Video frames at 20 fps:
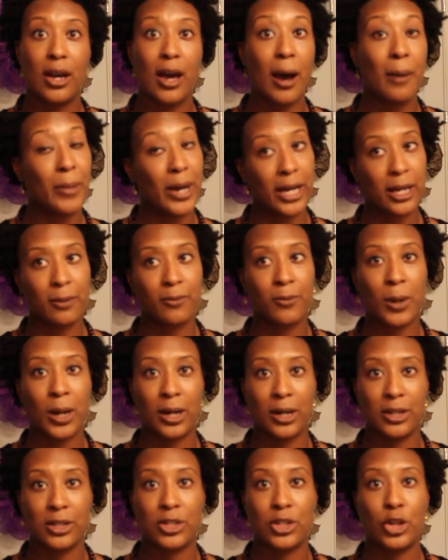a makeup
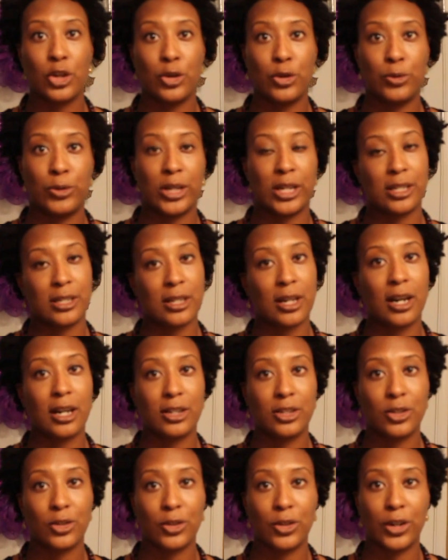artist who does
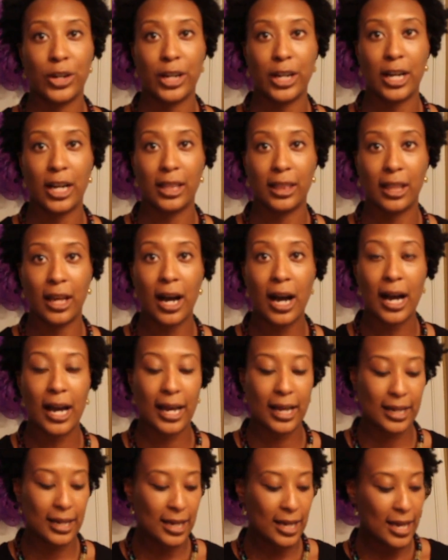contouring a
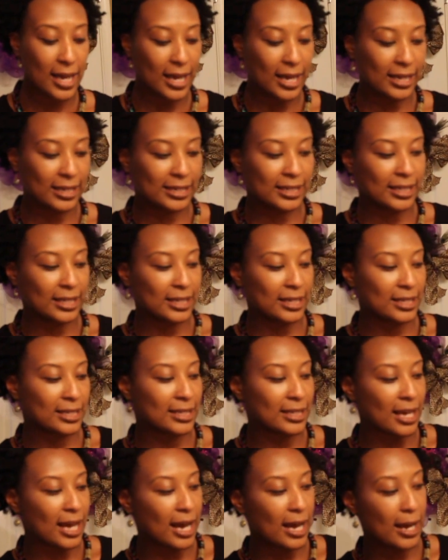lot, is
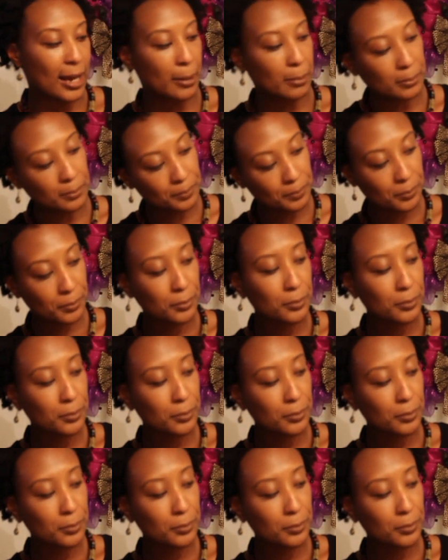this NYX